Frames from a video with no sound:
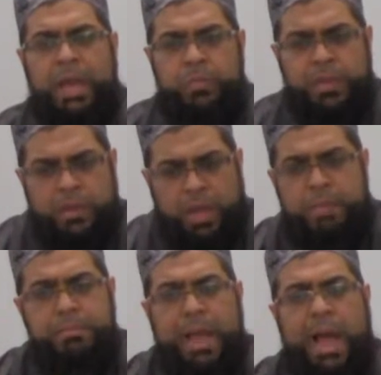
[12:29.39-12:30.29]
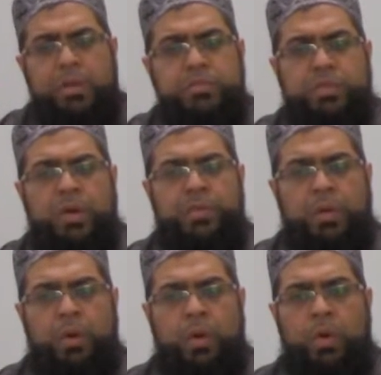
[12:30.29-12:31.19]
and we come out of
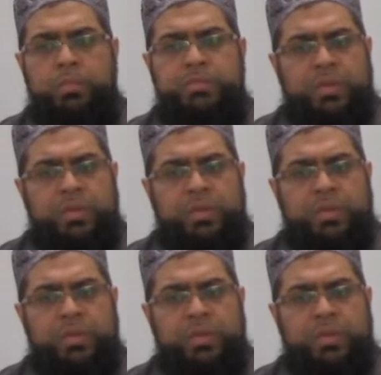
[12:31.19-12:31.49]
our homes,